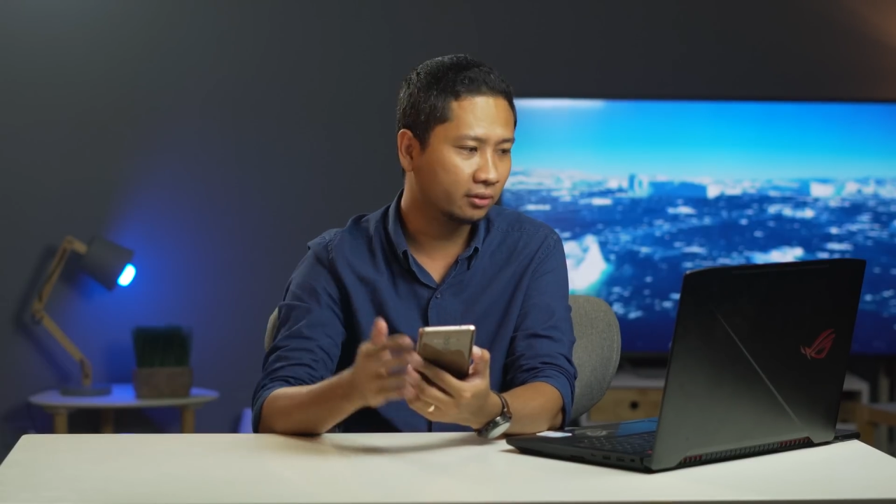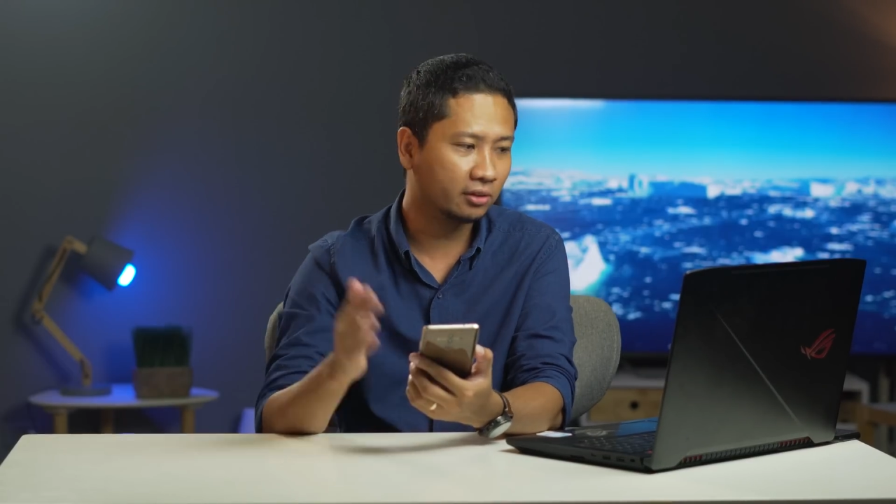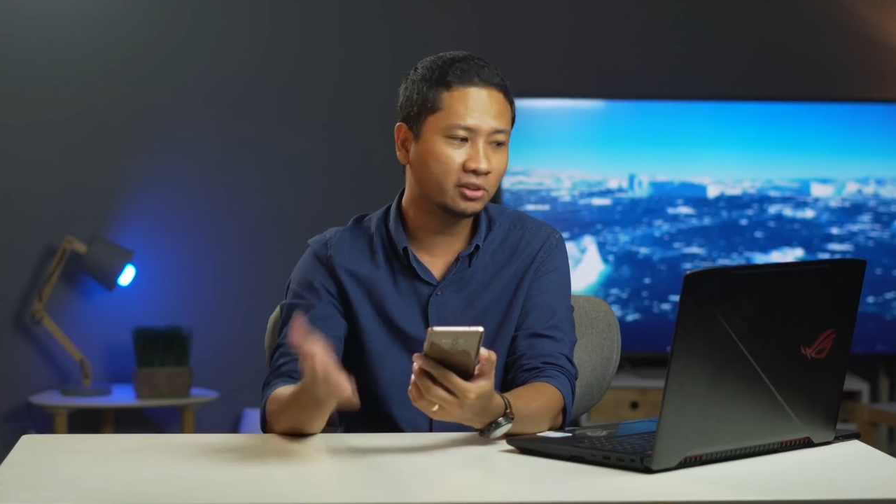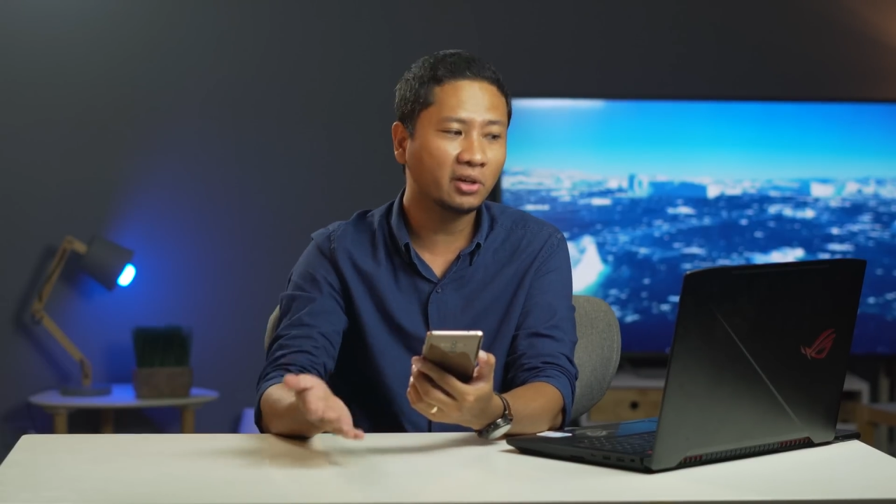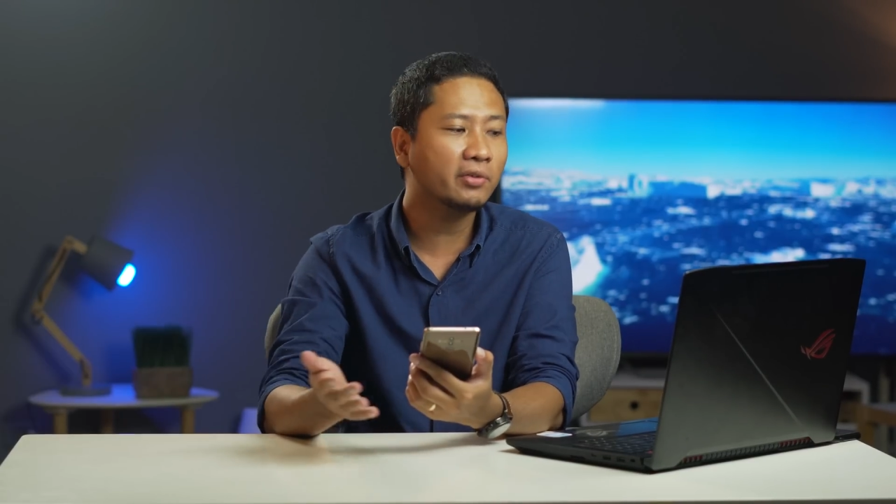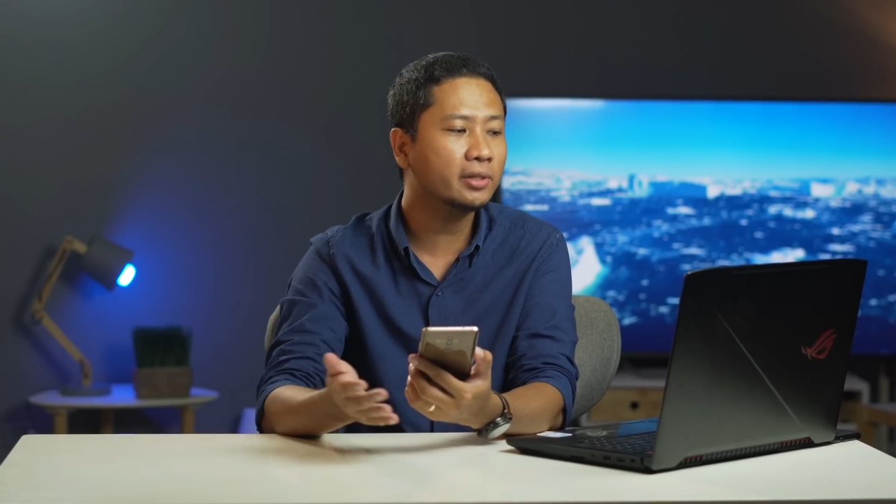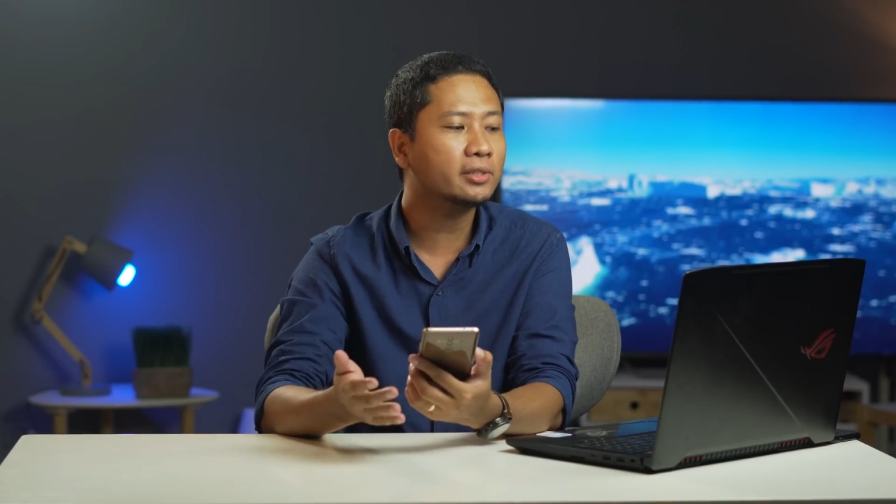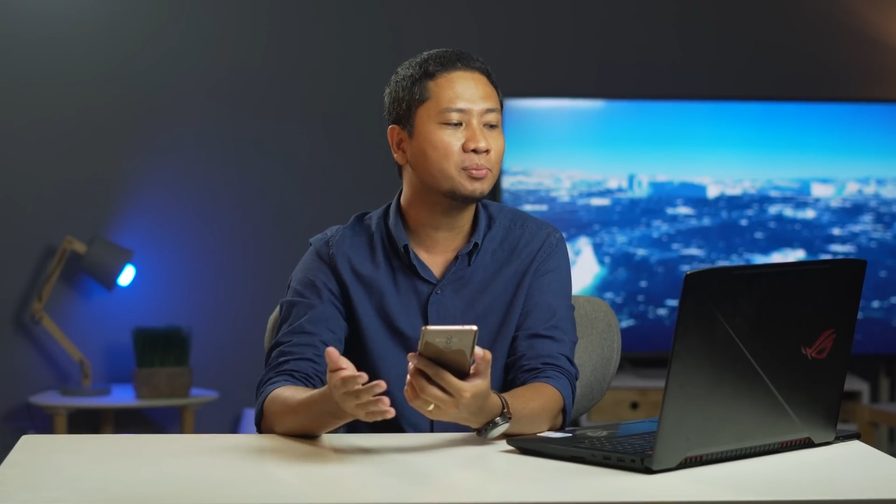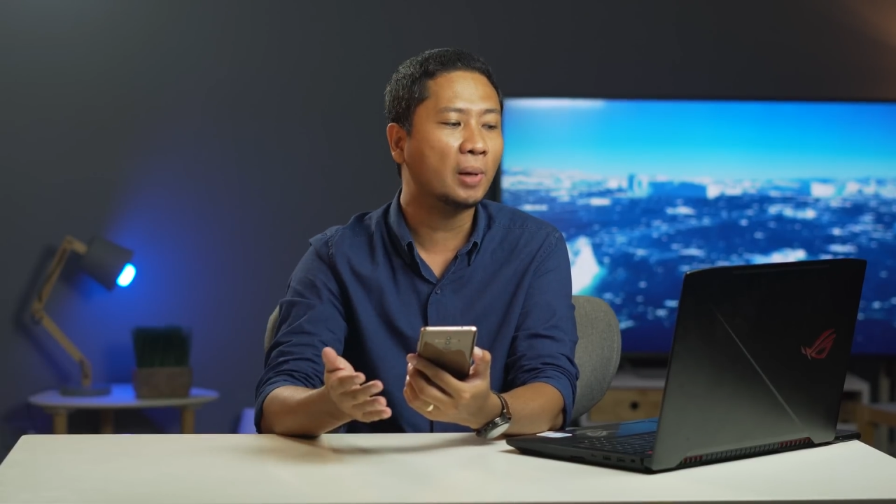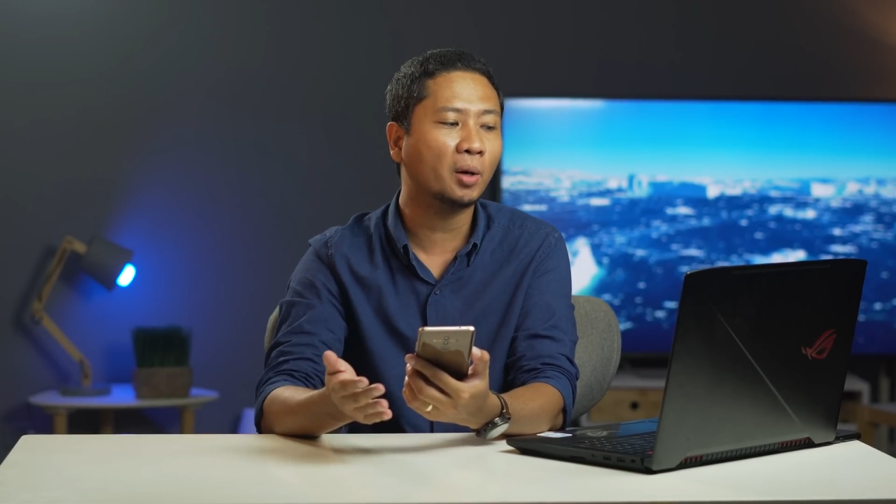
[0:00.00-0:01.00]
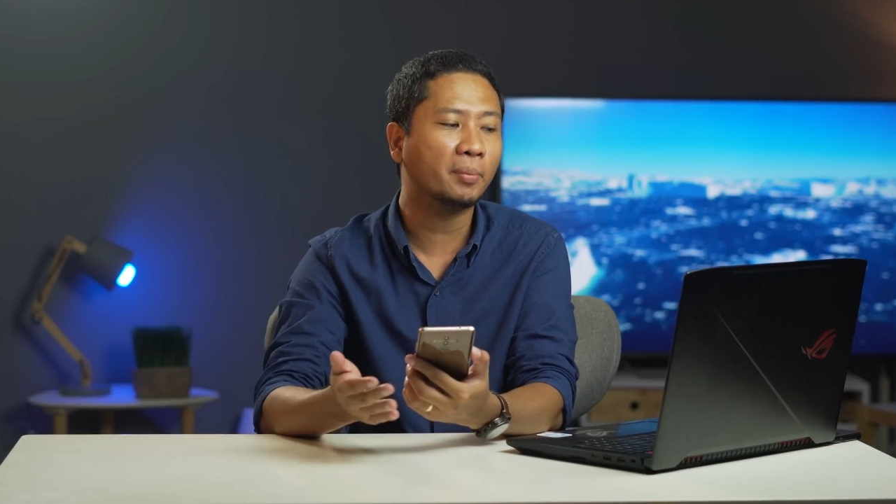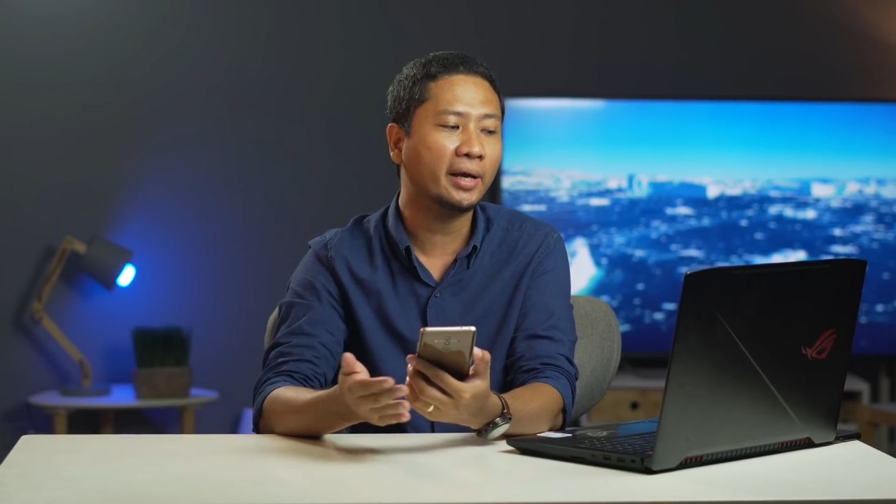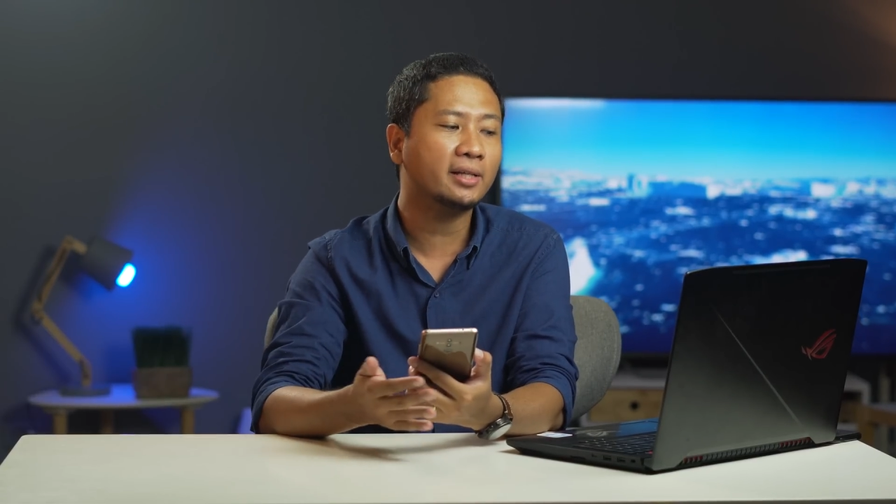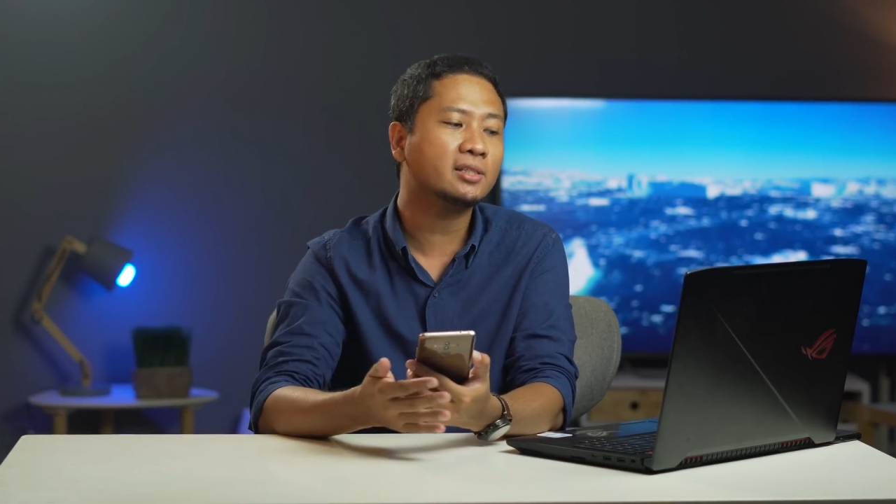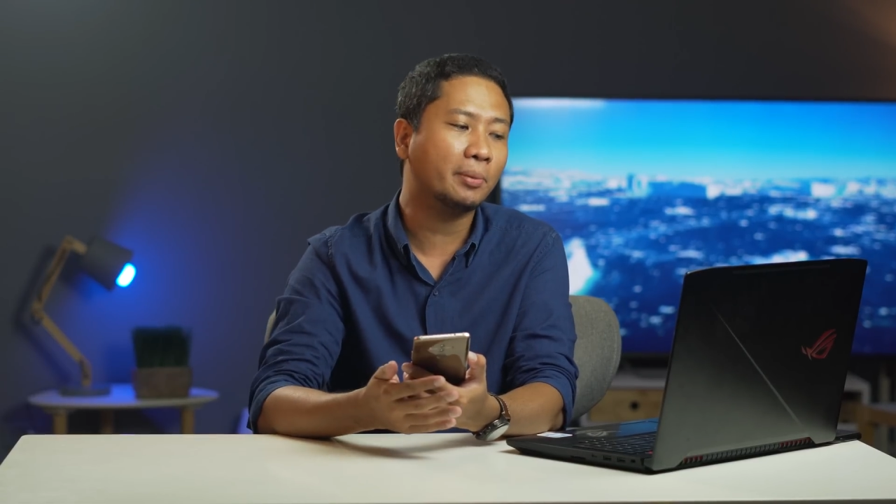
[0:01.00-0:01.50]
The service is powered by
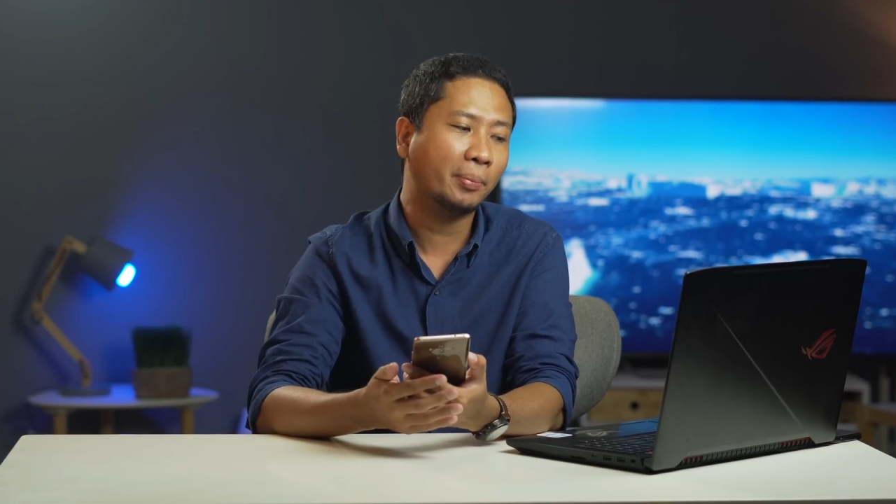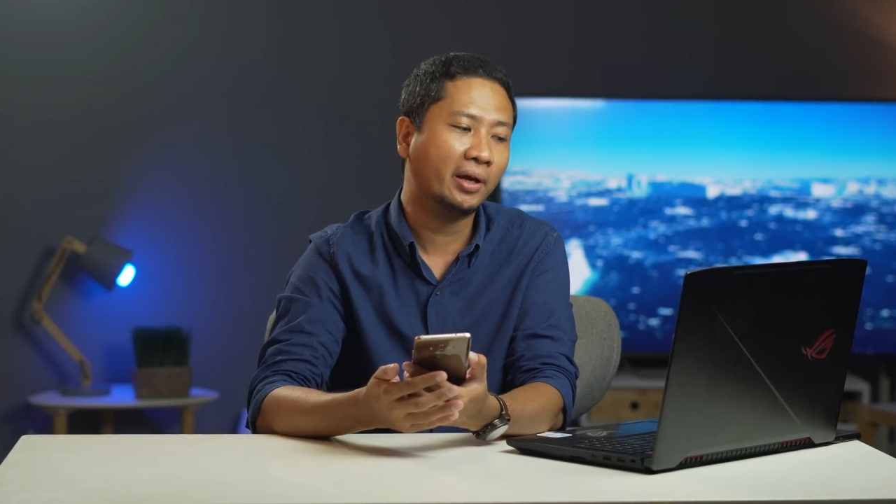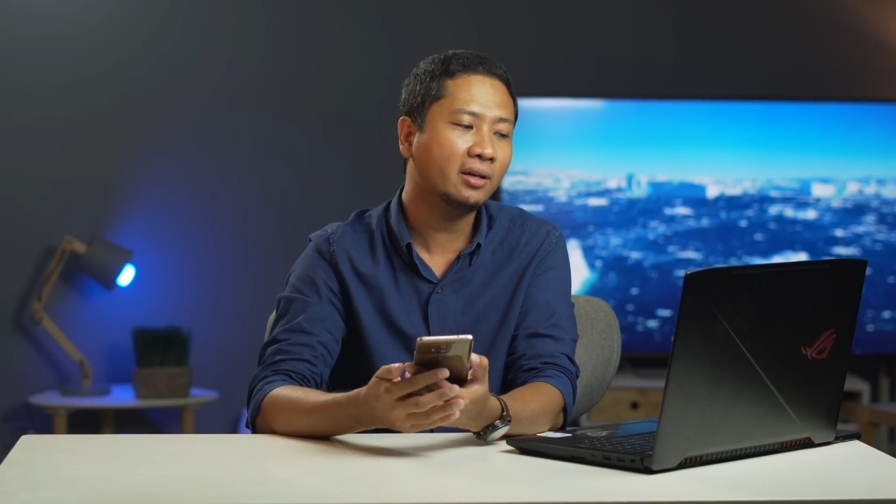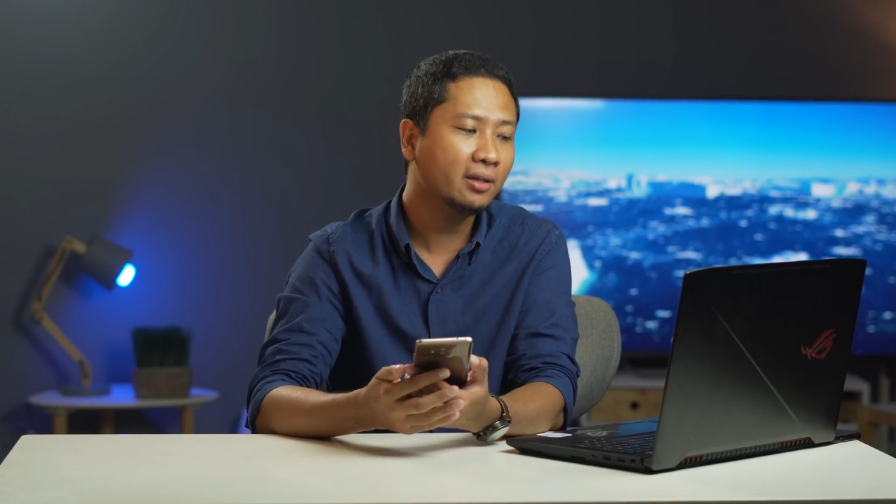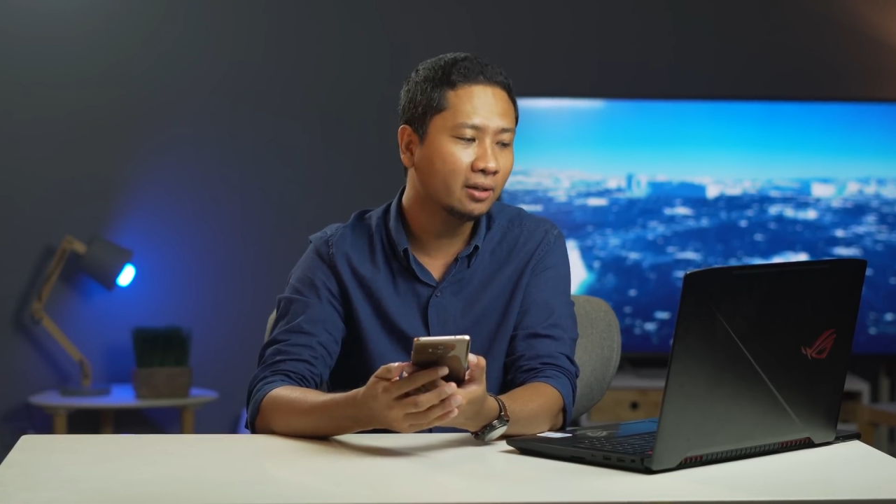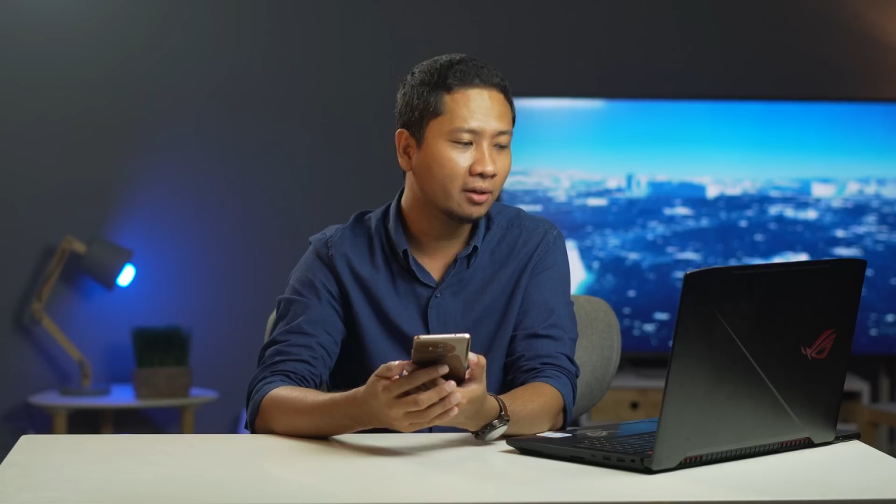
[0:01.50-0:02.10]
InstaPay,